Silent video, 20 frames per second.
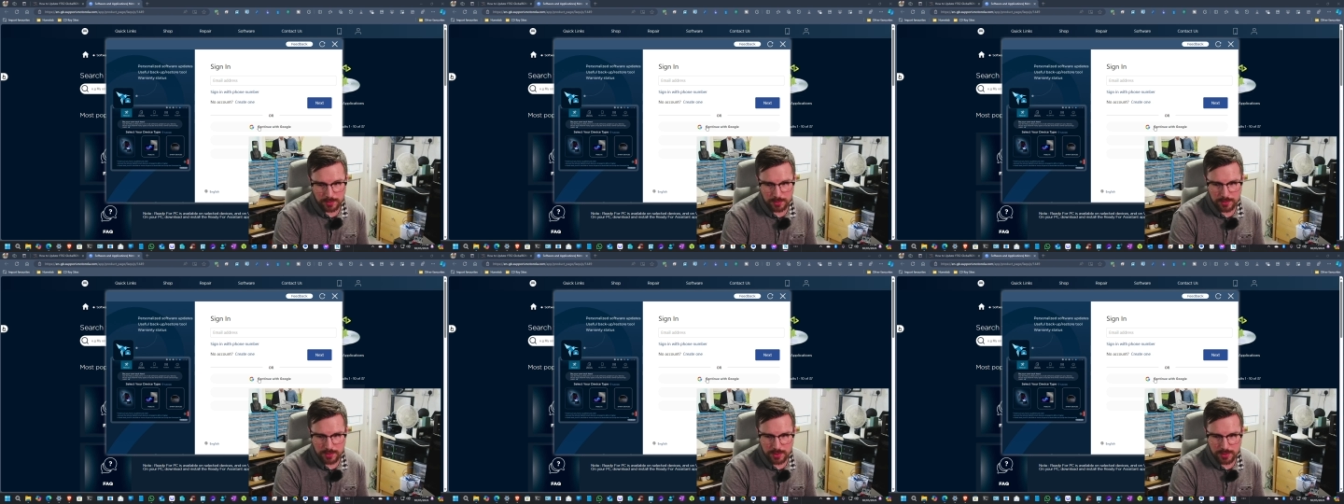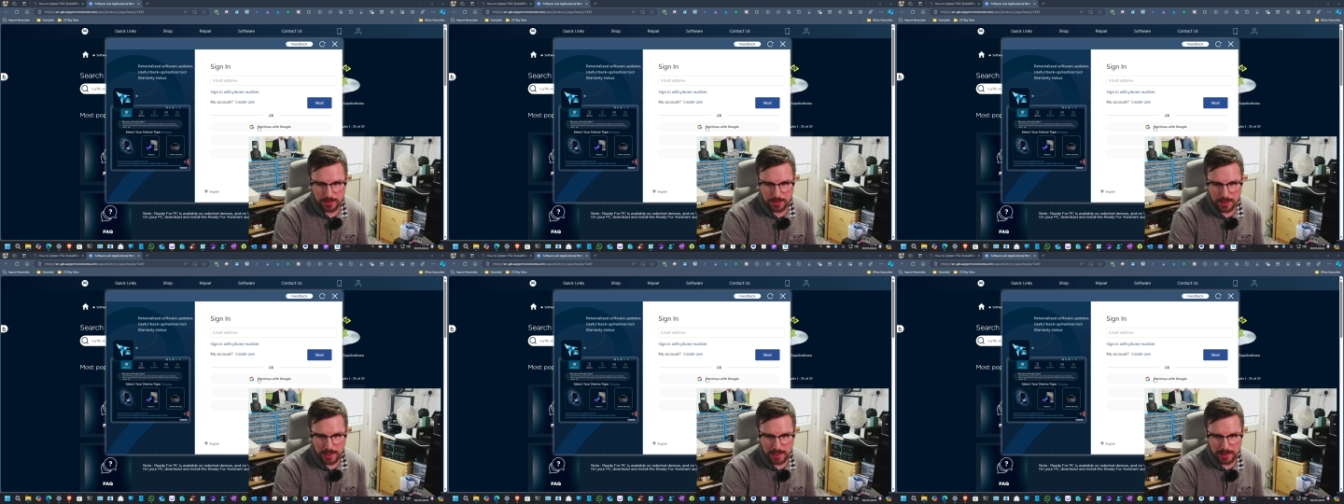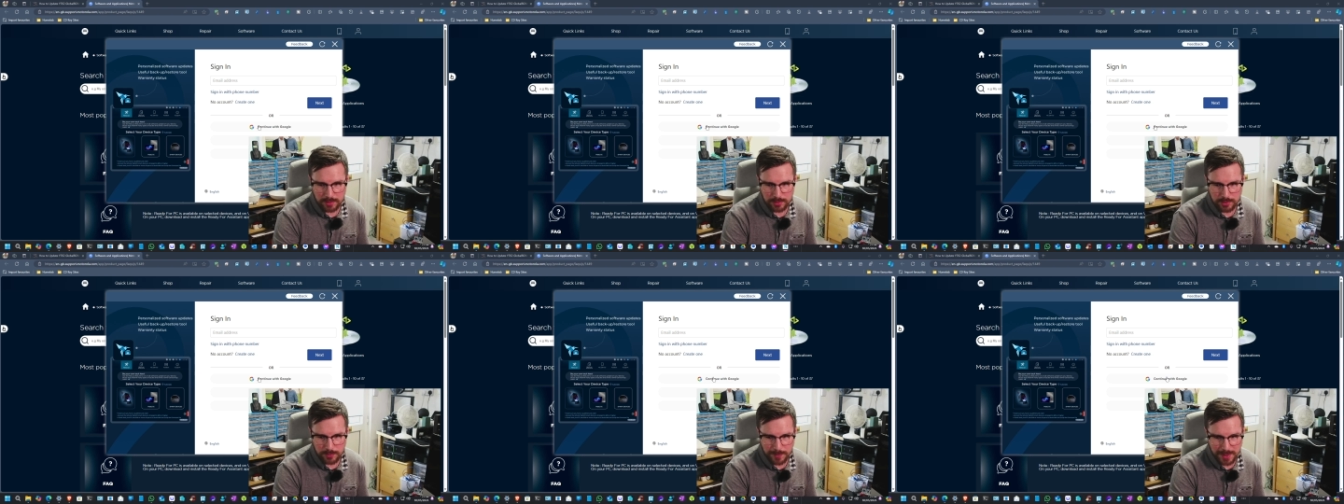so I'll
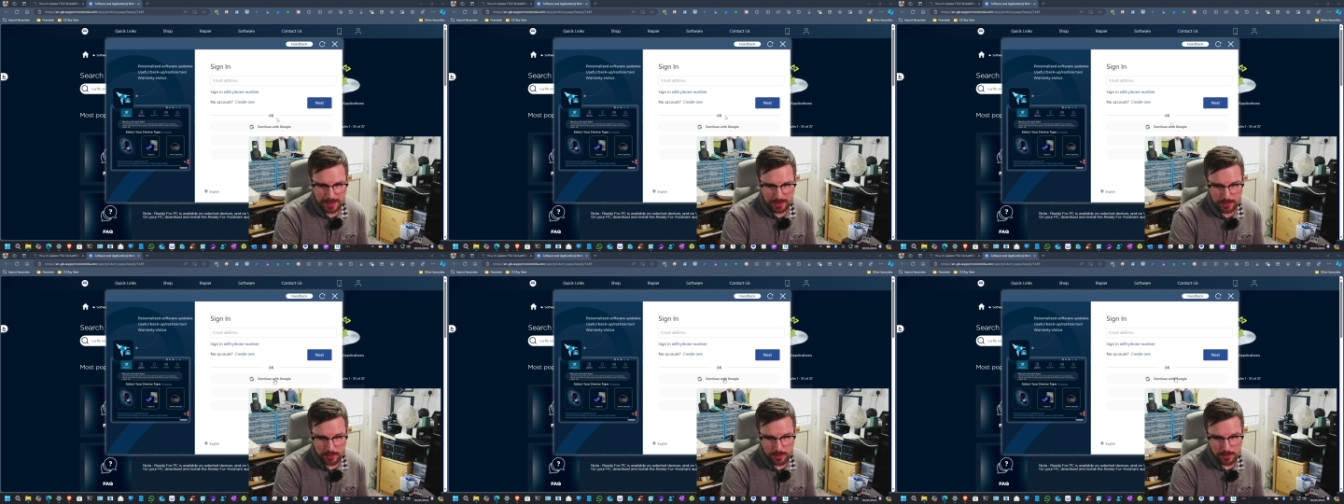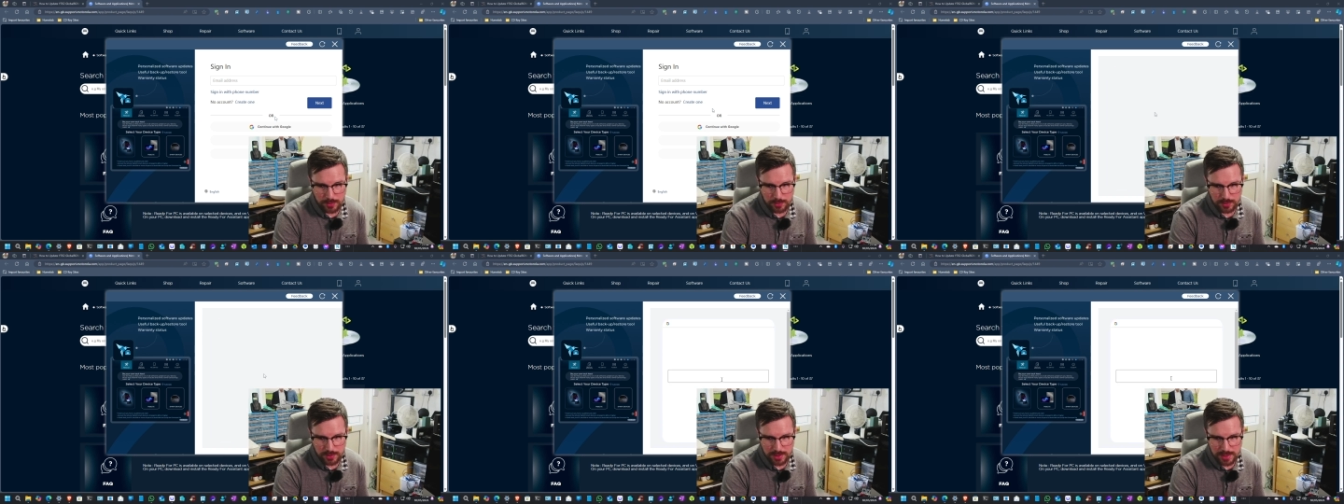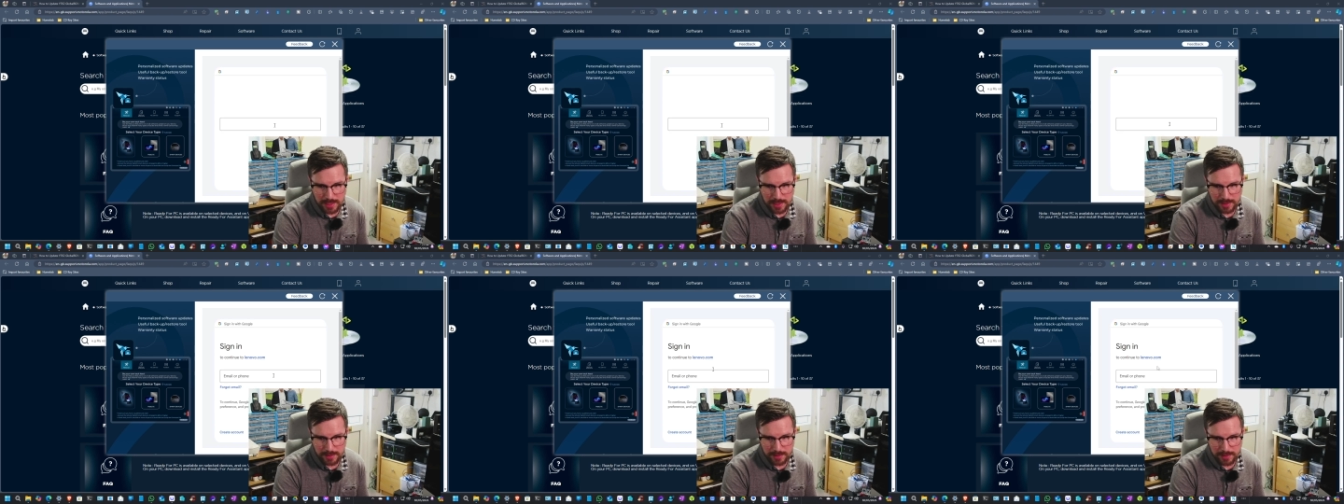do my Google
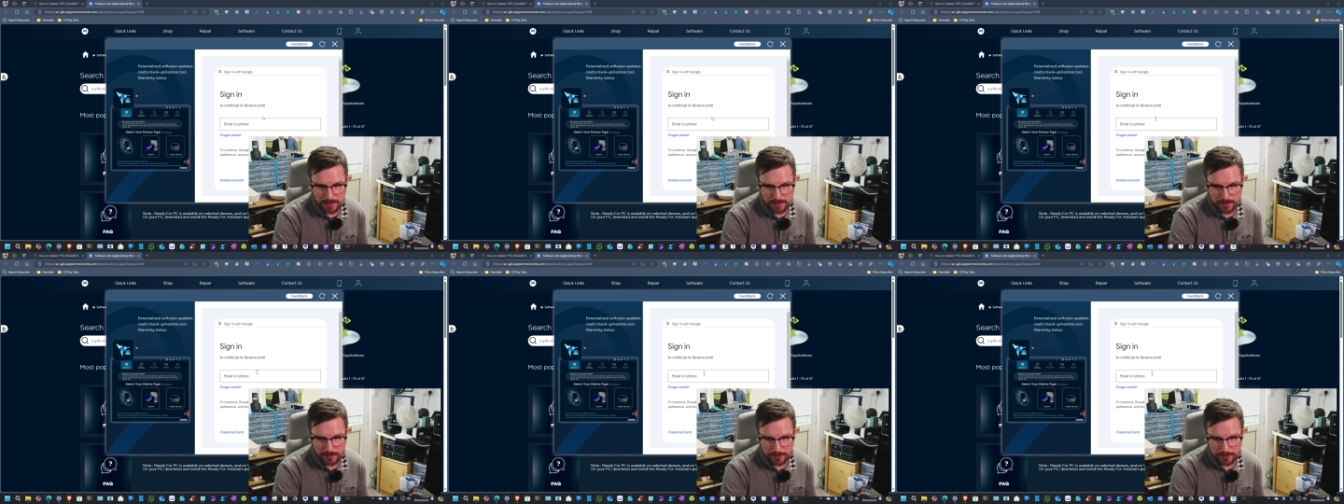sign in.